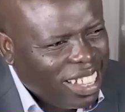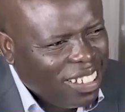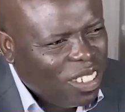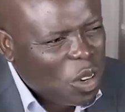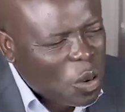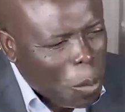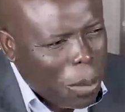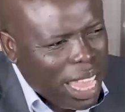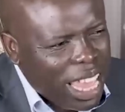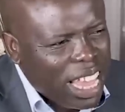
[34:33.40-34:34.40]
So to
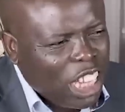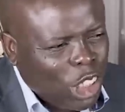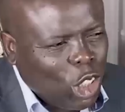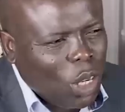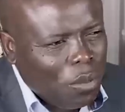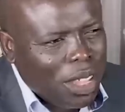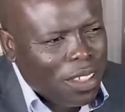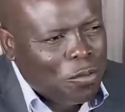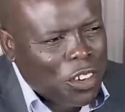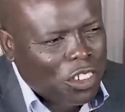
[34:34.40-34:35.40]
be should be the
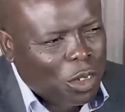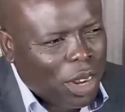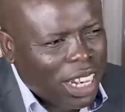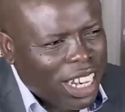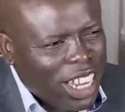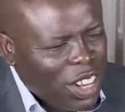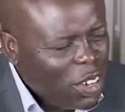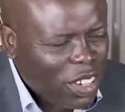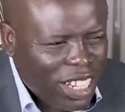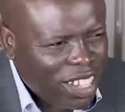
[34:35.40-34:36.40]
first one,
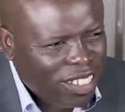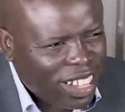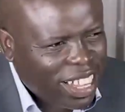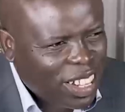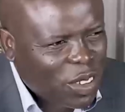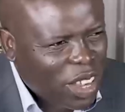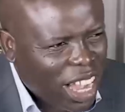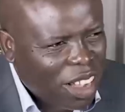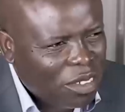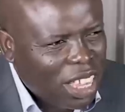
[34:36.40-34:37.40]
not necessarily to
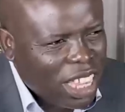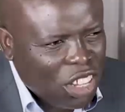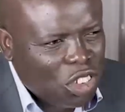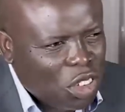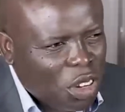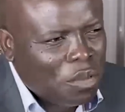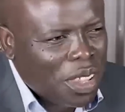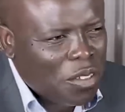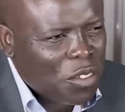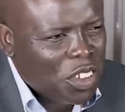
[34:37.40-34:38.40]
have. It should not be
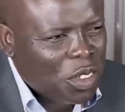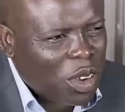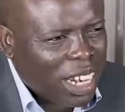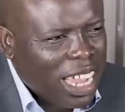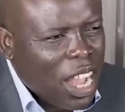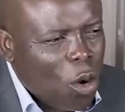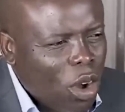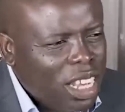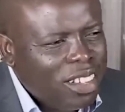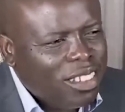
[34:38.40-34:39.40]
the first one.
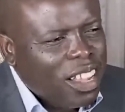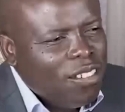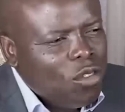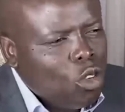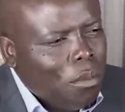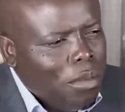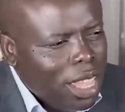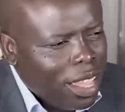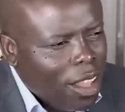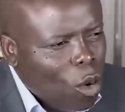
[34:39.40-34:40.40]
What is to
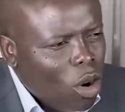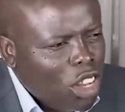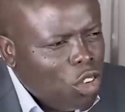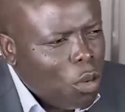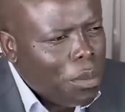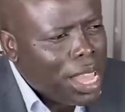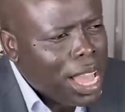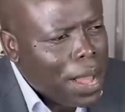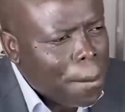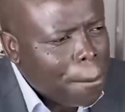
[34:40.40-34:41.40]
be, what you
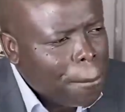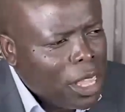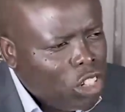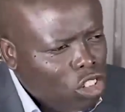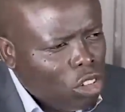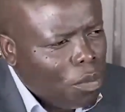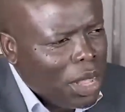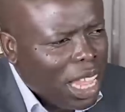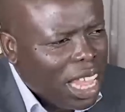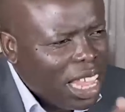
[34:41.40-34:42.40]
become, should
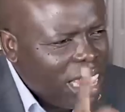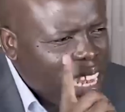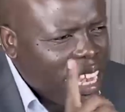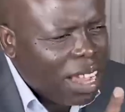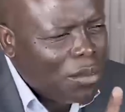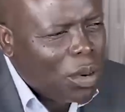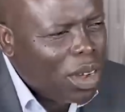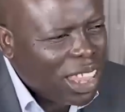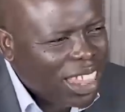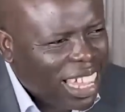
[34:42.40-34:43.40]
be the number
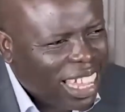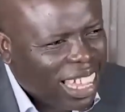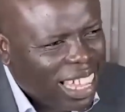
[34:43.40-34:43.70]
one thing.